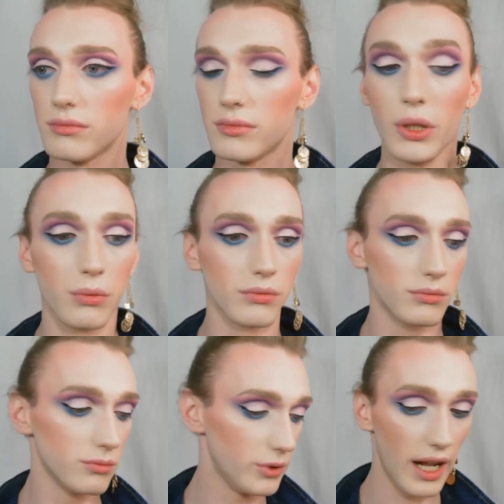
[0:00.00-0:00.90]
No,
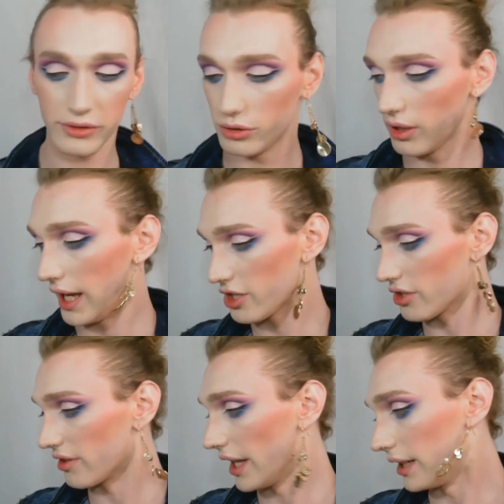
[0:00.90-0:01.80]
we have to do
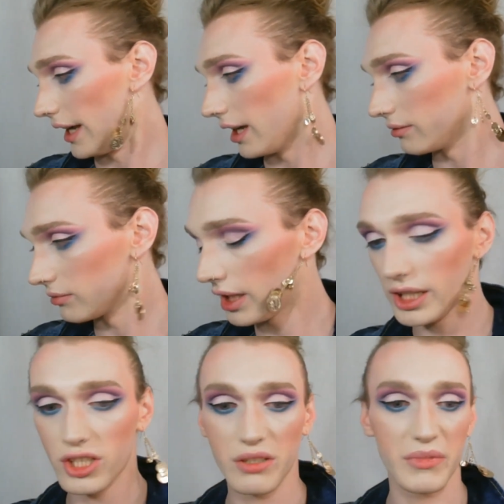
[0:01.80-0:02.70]
lashes and
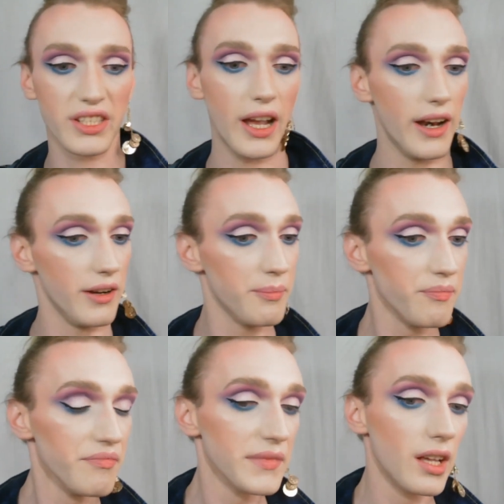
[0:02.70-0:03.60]
lashes and mascara.
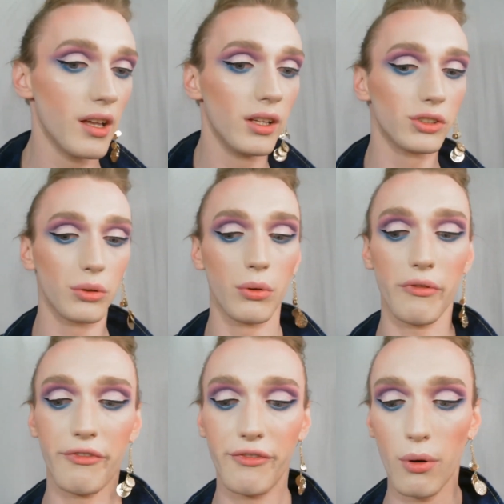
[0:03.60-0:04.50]
So
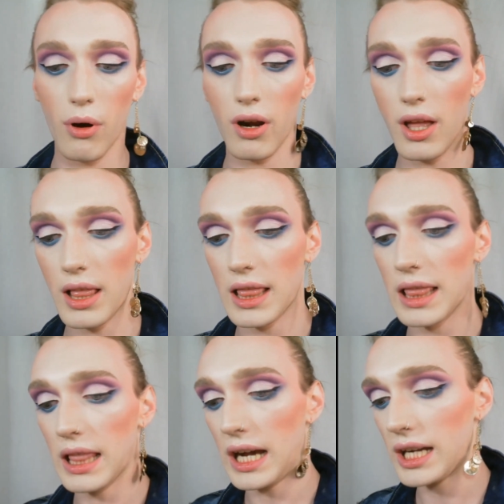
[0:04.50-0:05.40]
for
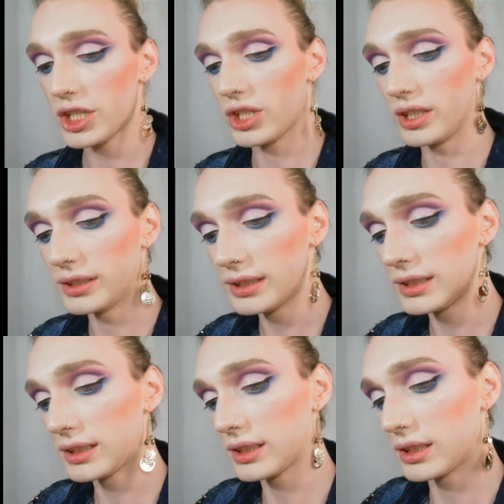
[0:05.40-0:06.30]

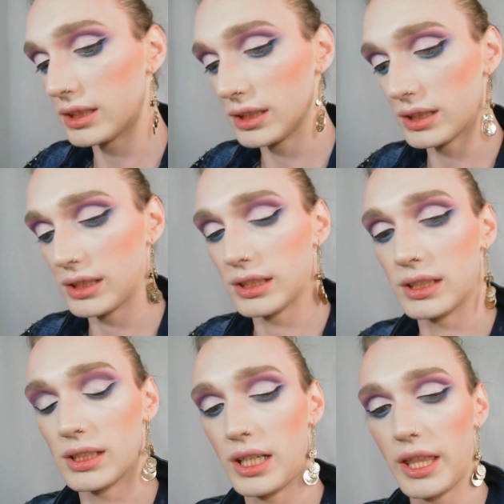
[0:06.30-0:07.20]
lashes,
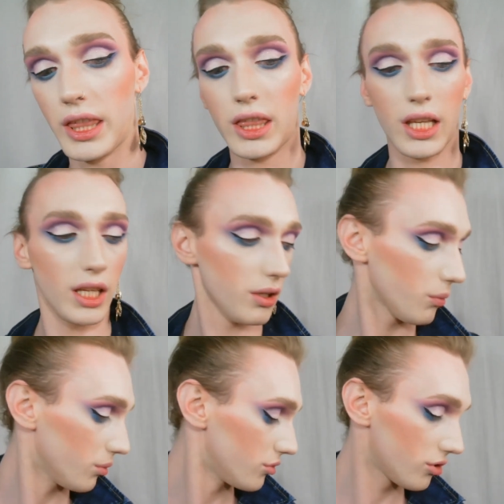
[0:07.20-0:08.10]
I think
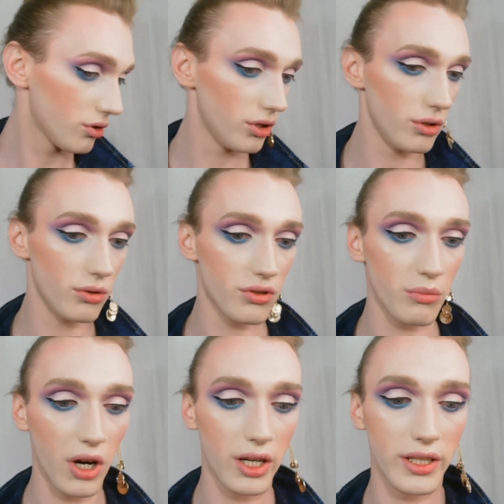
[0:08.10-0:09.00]
we're just going to use
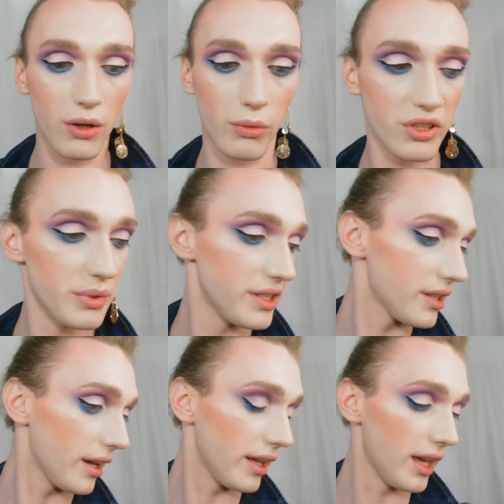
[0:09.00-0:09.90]
some Ardell
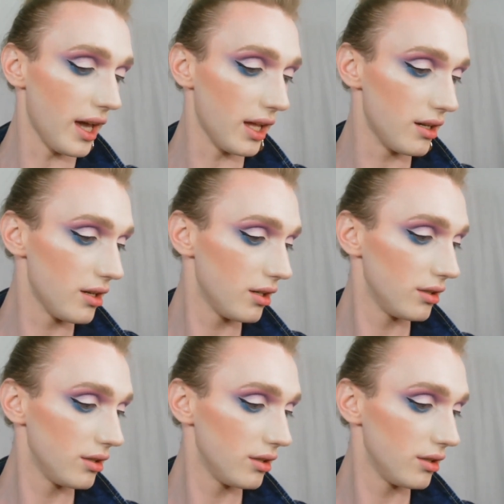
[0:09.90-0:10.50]
Wispies again,